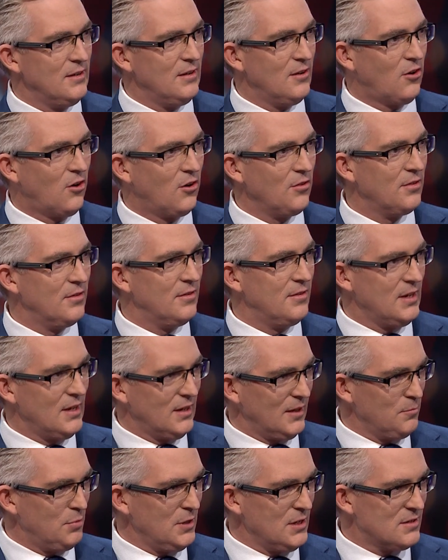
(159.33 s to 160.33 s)
on the
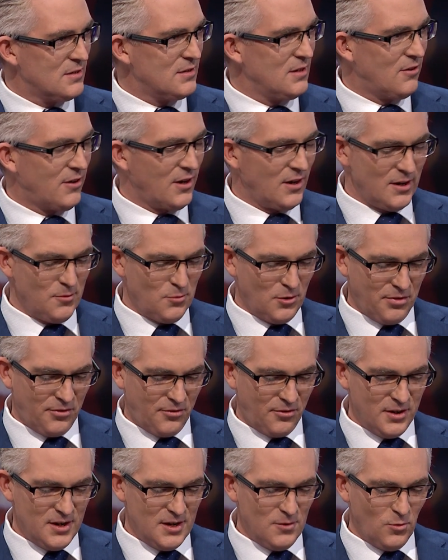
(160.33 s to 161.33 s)
Olympics, they're only,
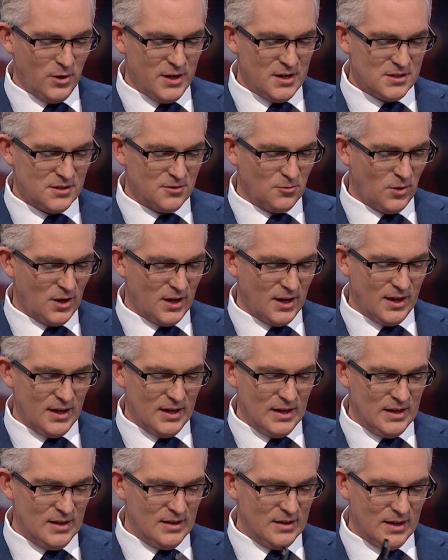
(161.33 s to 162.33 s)
3 weeks
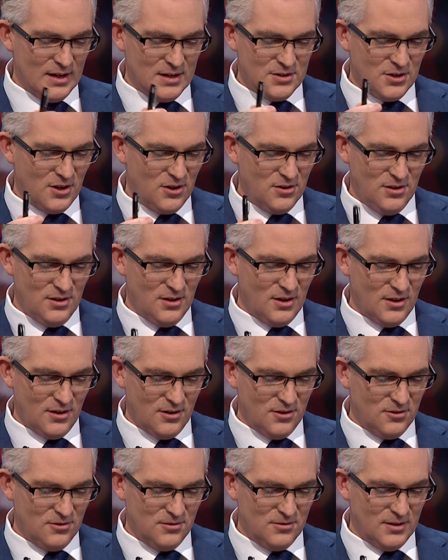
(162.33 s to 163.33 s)
away.
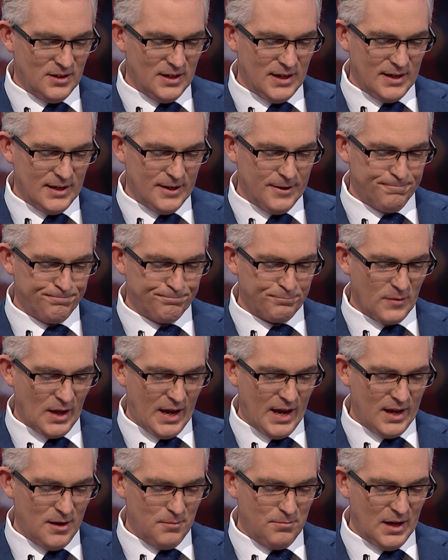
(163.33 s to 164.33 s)
Tokyo
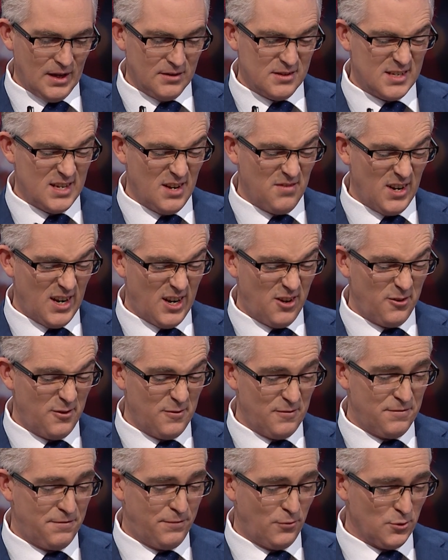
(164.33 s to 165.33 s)
had about
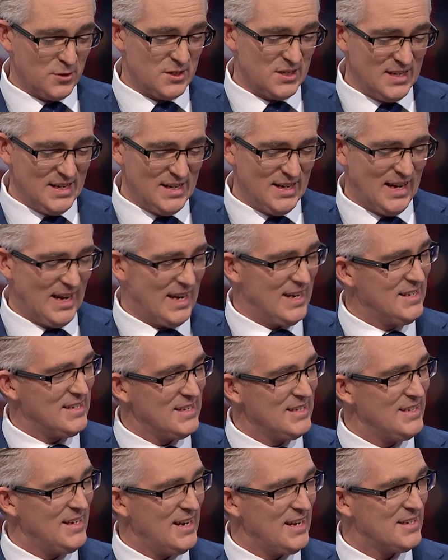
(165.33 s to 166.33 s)
714
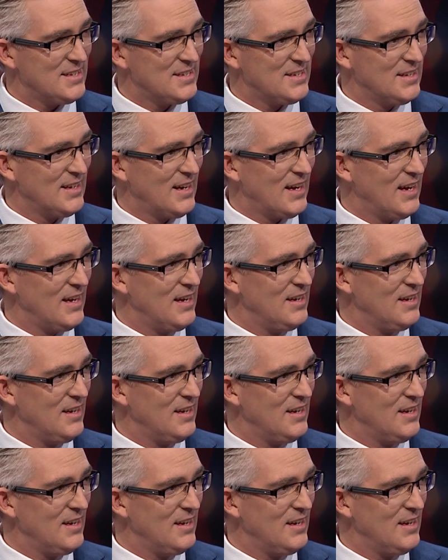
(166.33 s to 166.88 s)
cases yesterday.